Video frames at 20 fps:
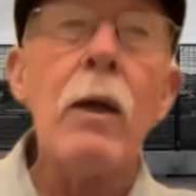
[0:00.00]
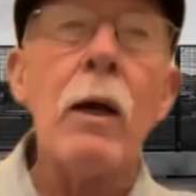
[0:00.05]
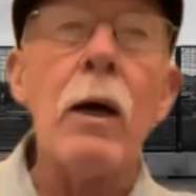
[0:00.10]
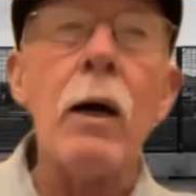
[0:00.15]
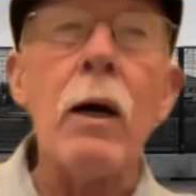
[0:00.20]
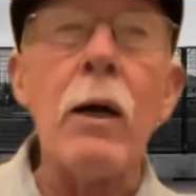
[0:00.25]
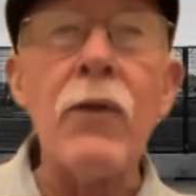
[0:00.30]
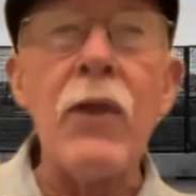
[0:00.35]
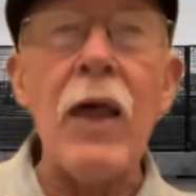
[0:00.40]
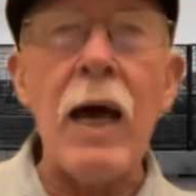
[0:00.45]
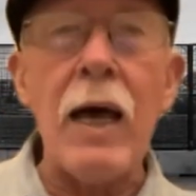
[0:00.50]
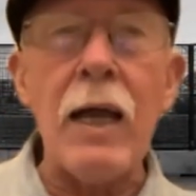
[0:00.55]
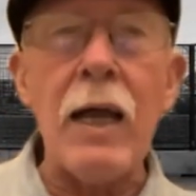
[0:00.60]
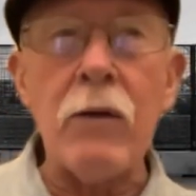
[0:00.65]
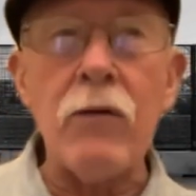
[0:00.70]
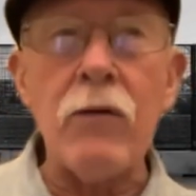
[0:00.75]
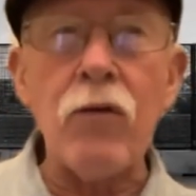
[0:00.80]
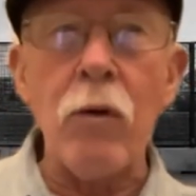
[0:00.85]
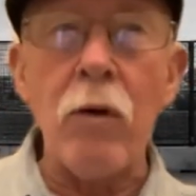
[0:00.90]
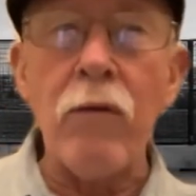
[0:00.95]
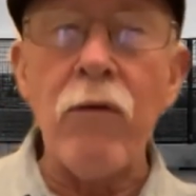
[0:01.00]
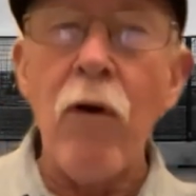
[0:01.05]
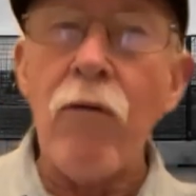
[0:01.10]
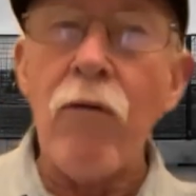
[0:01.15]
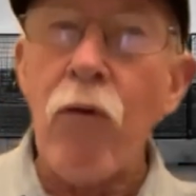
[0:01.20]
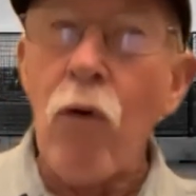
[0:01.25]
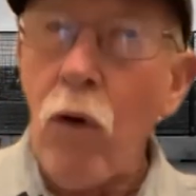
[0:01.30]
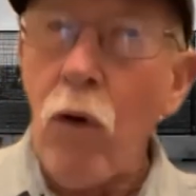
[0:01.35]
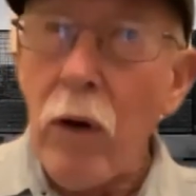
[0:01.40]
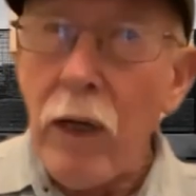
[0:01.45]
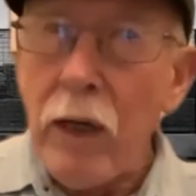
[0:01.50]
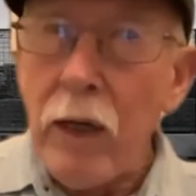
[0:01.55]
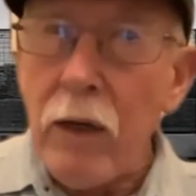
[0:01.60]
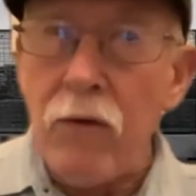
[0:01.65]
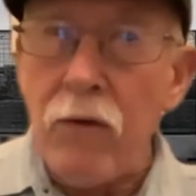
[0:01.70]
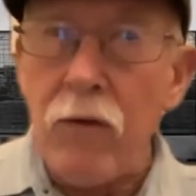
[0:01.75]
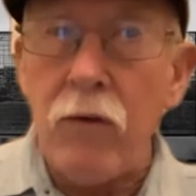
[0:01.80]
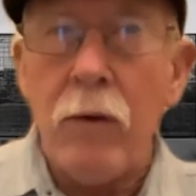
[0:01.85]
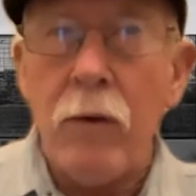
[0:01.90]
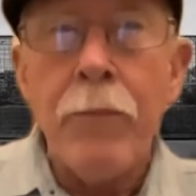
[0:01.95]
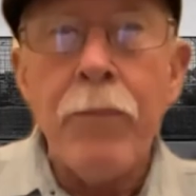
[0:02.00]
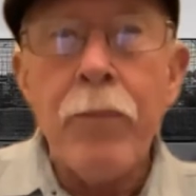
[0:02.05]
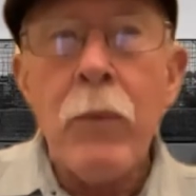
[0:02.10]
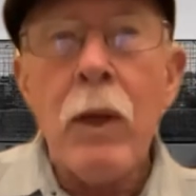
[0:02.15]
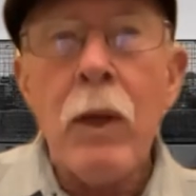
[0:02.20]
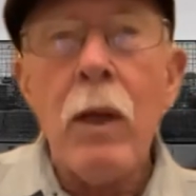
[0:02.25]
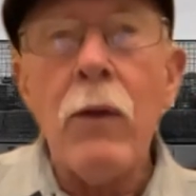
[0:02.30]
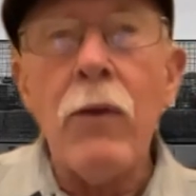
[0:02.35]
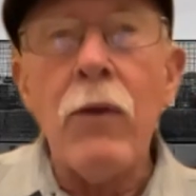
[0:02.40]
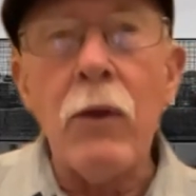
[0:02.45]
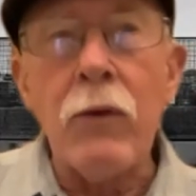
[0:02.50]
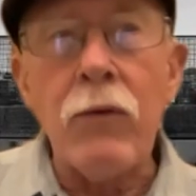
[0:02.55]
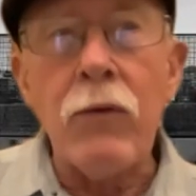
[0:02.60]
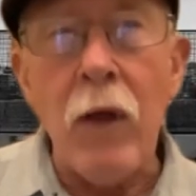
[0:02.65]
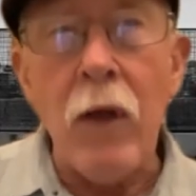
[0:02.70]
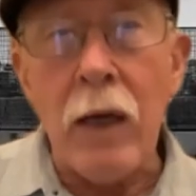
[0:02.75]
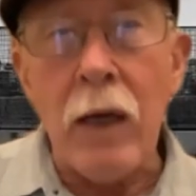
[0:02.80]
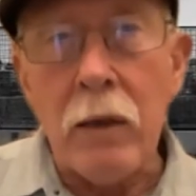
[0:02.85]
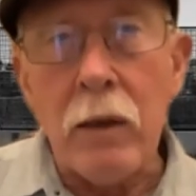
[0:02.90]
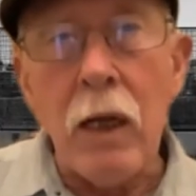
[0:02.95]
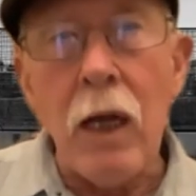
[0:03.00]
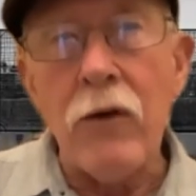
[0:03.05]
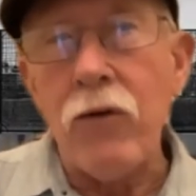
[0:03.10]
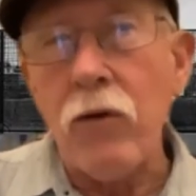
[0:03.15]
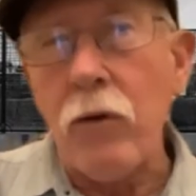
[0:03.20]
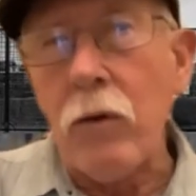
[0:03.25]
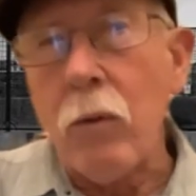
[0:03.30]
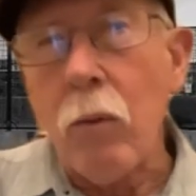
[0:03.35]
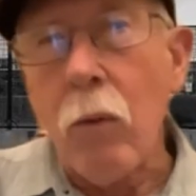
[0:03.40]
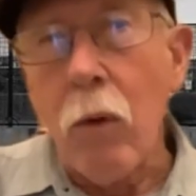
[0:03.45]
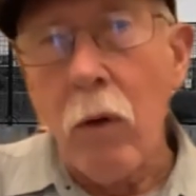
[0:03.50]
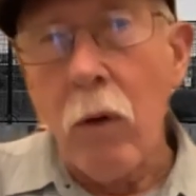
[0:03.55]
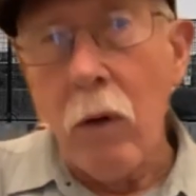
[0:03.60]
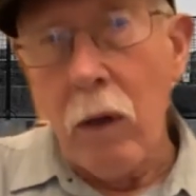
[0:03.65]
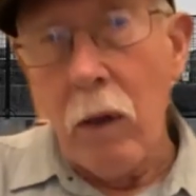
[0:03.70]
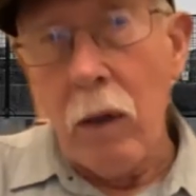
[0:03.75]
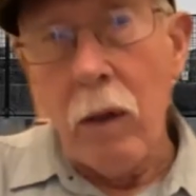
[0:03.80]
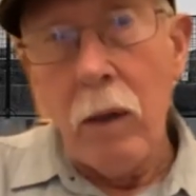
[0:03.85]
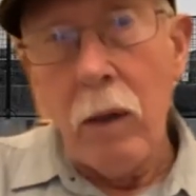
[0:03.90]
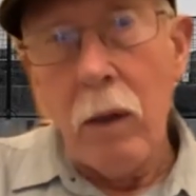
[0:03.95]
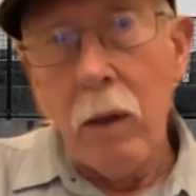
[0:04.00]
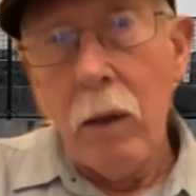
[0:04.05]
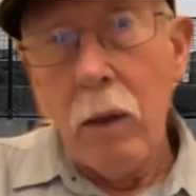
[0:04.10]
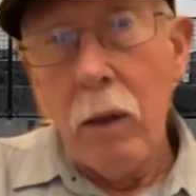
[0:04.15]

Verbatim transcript: And that sort of avoids the psychological war